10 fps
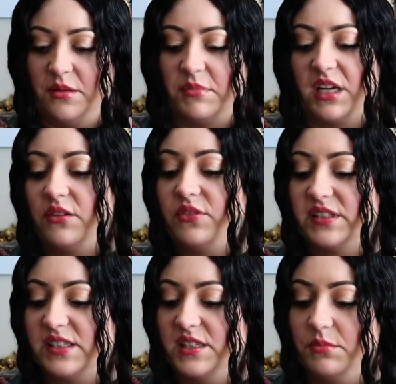
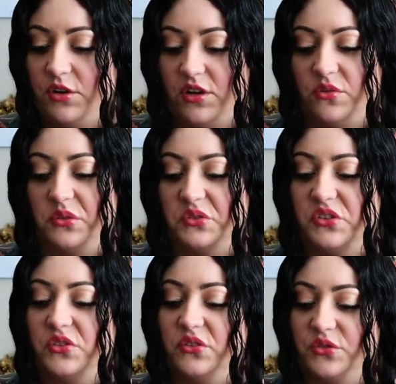Manifesting
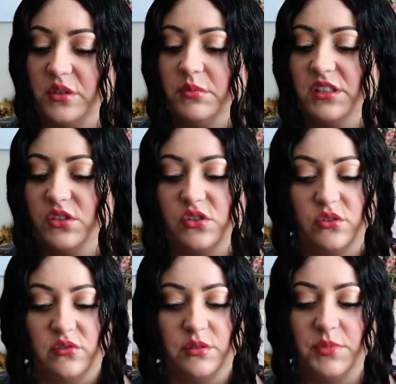miracles. Your dream is
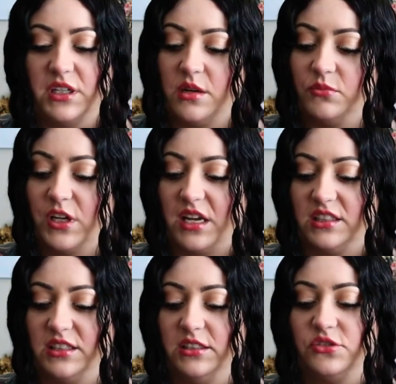soon to become
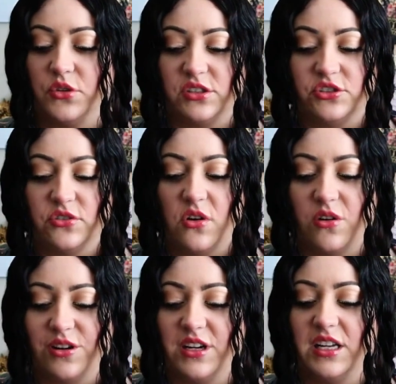reality. Trust your
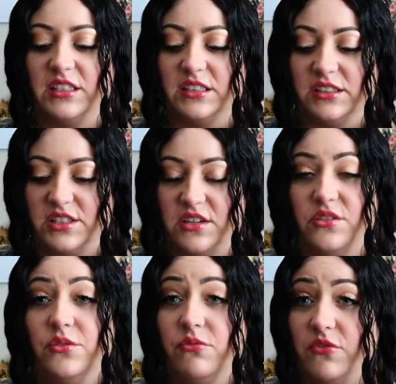heart and
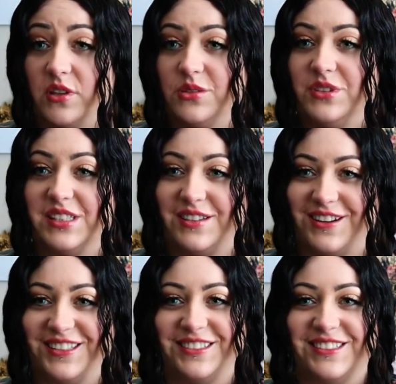continue to follow its
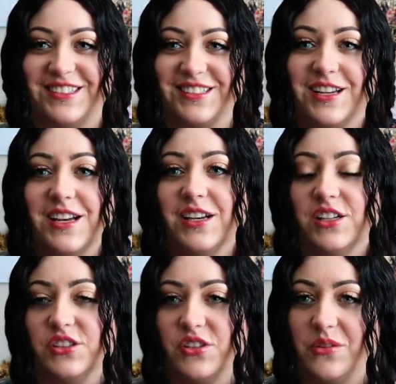guidance.
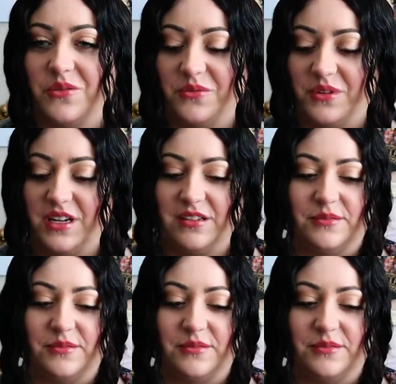So